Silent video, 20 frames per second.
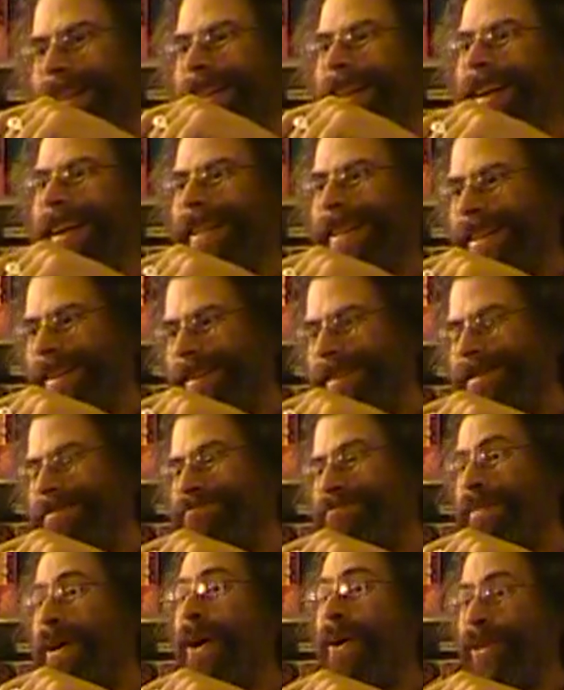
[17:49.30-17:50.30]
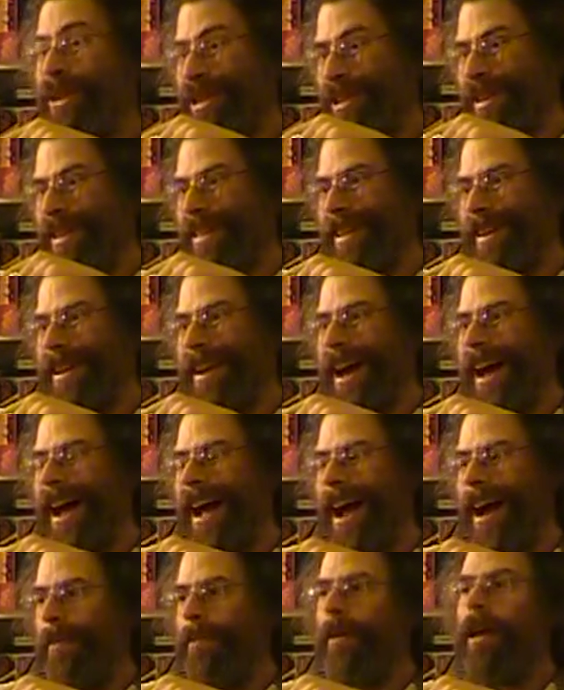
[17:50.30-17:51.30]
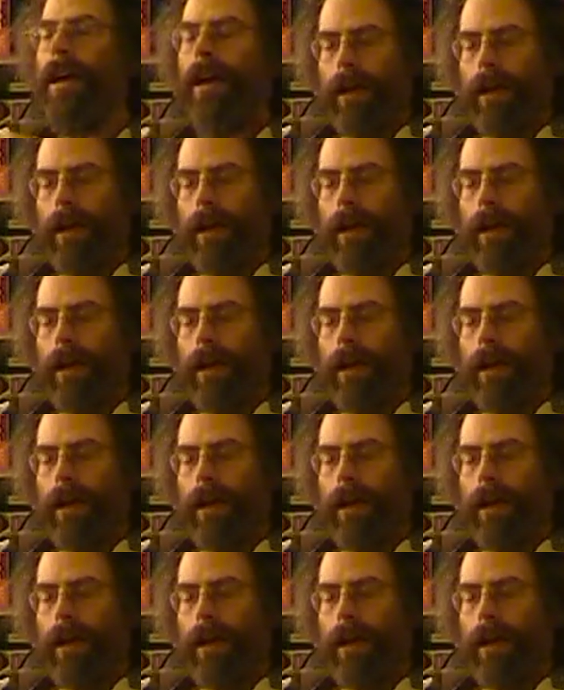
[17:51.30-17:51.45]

these two most of the time